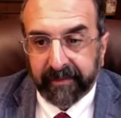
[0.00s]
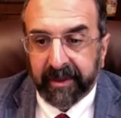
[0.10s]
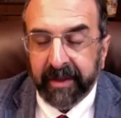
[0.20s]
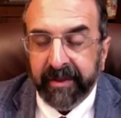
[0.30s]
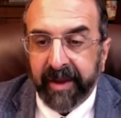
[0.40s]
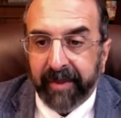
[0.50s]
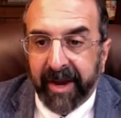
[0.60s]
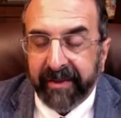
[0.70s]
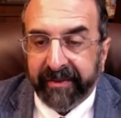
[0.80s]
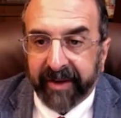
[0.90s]
They buy a
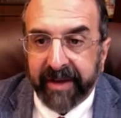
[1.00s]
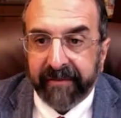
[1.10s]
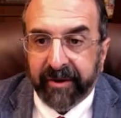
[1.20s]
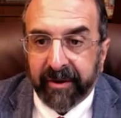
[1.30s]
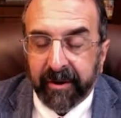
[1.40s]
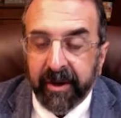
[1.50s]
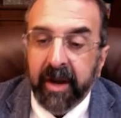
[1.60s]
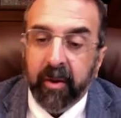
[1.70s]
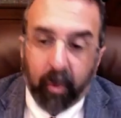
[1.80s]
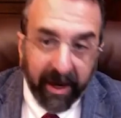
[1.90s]
slave girl.
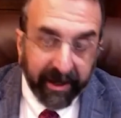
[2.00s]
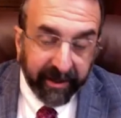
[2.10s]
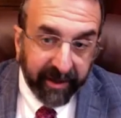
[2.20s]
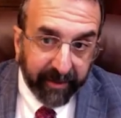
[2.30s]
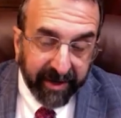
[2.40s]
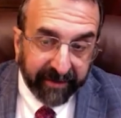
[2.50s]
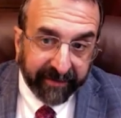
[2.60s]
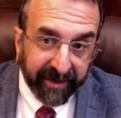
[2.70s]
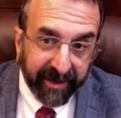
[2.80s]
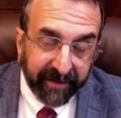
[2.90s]
Why do they buy a
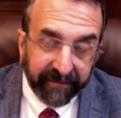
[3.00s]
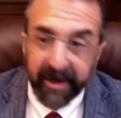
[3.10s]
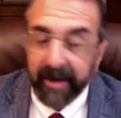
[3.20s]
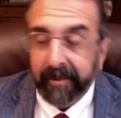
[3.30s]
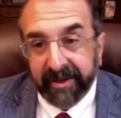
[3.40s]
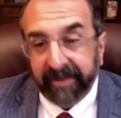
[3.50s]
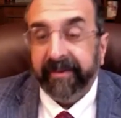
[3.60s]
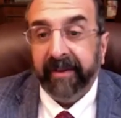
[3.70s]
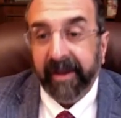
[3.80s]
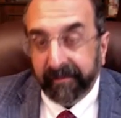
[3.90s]
slave? Because
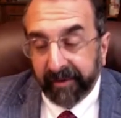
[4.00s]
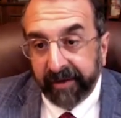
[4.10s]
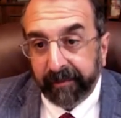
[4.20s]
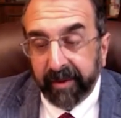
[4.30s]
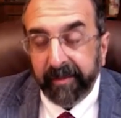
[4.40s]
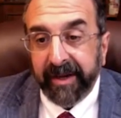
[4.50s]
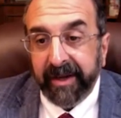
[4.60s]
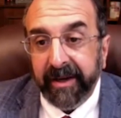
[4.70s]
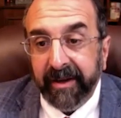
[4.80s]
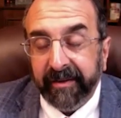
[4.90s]
slavery is permitted
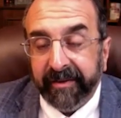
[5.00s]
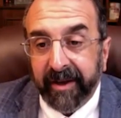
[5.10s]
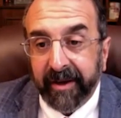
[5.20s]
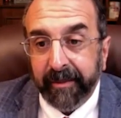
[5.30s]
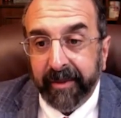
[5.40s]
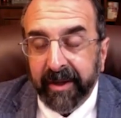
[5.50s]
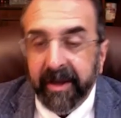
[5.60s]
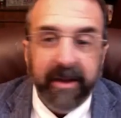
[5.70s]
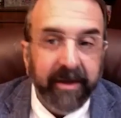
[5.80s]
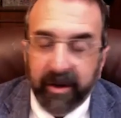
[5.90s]
in Islam.
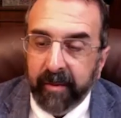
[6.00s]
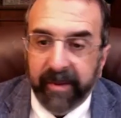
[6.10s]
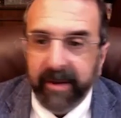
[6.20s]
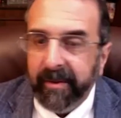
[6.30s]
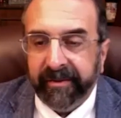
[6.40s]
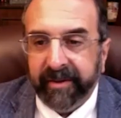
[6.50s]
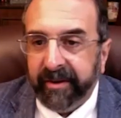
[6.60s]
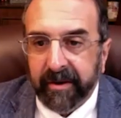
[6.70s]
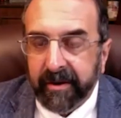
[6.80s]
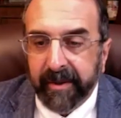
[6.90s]
Nobody wants to
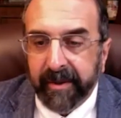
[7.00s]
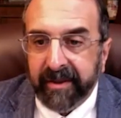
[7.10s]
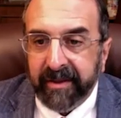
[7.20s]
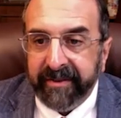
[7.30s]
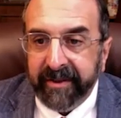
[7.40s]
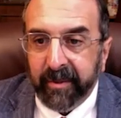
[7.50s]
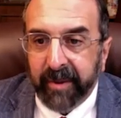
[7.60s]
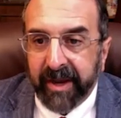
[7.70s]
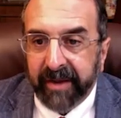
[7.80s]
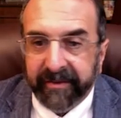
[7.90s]
talk about this in the
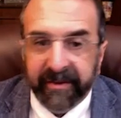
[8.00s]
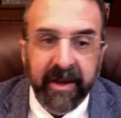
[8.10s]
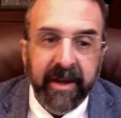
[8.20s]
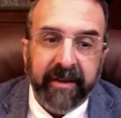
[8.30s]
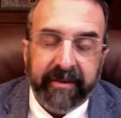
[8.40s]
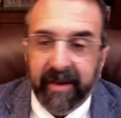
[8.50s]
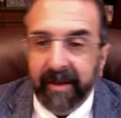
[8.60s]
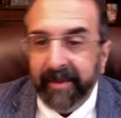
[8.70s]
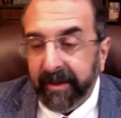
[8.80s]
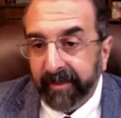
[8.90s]
West.
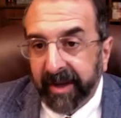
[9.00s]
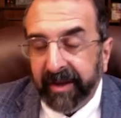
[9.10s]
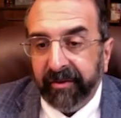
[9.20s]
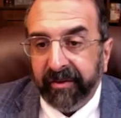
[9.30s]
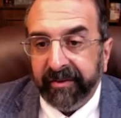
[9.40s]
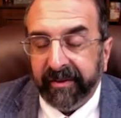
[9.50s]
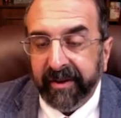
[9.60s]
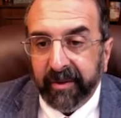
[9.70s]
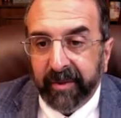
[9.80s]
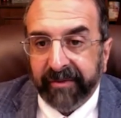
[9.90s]
Islamic apologists in
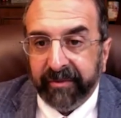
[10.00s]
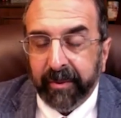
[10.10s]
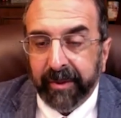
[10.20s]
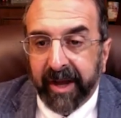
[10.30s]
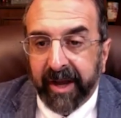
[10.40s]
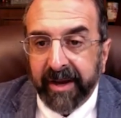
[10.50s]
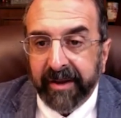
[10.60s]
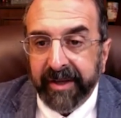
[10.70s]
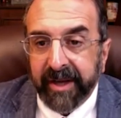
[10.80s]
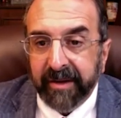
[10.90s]
the West will rely on
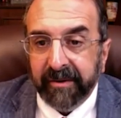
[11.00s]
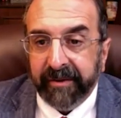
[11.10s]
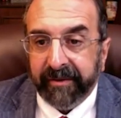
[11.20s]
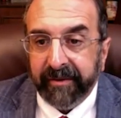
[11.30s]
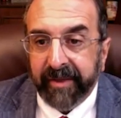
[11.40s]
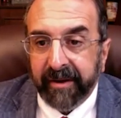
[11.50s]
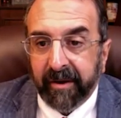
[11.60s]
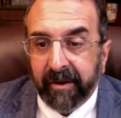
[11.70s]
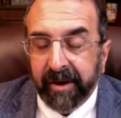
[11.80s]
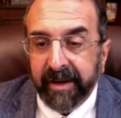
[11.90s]
the ignorance of their
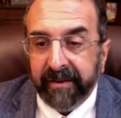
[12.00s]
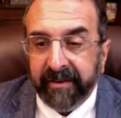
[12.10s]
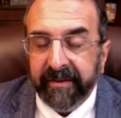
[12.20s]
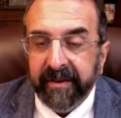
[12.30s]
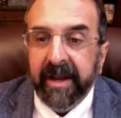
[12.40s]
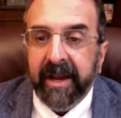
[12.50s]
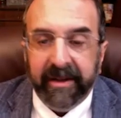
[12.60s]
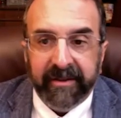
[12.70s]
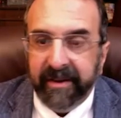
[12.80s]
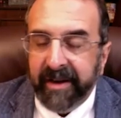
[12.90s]
audiences
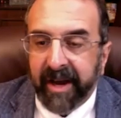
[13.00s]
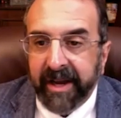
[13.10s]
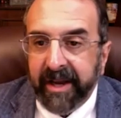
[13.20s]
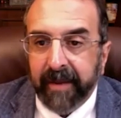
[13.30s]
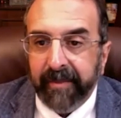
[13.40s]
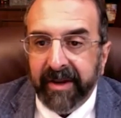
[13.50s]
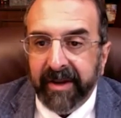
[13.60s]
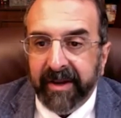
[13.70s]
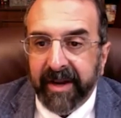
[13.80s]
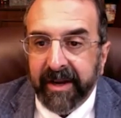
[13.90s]
and deny it up and
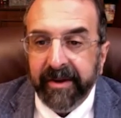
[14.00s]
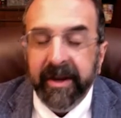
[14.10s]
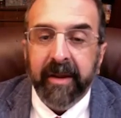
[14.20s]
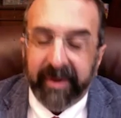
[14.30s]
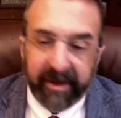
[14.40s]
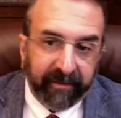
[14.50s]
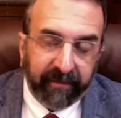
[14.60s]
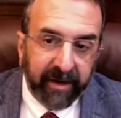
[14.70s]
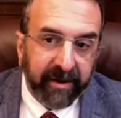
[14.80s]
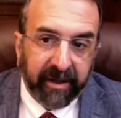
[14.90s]
down, but it's
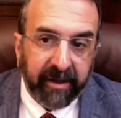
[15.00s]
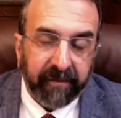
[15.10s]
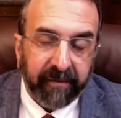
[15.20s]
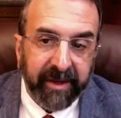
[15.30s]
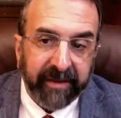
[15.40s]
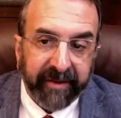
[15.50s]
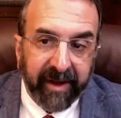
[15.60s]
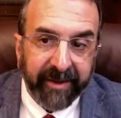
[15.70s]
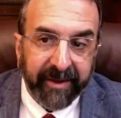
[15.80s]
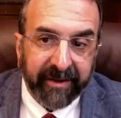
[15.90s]
very clear from the
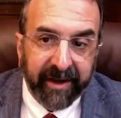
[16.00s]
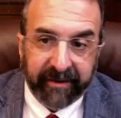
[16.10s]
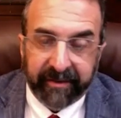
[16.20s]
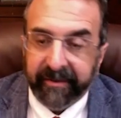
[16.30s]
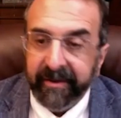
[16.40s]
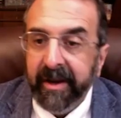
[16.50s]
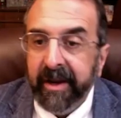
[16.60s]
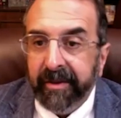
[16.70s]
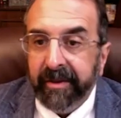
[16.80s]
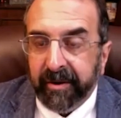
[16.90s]
Islamic texts.
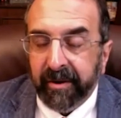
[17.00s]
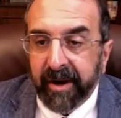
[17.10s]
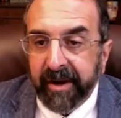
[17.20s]
The Quran